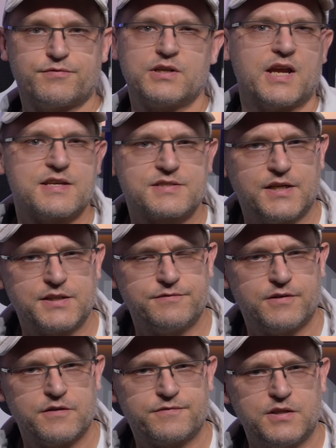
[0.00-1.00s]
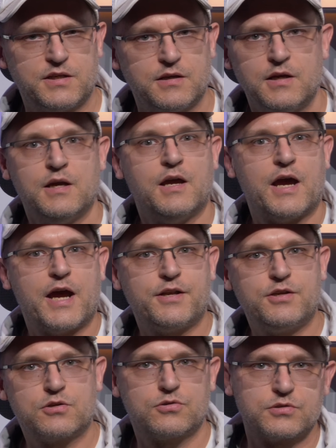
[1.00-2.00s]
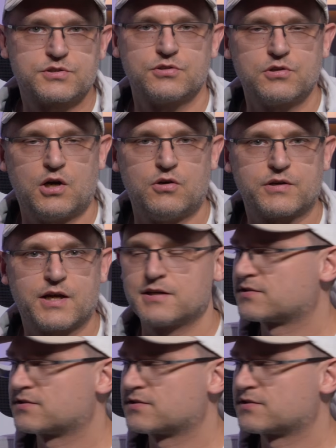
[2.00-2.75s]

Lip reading: for the S95D and you're good to go, okay?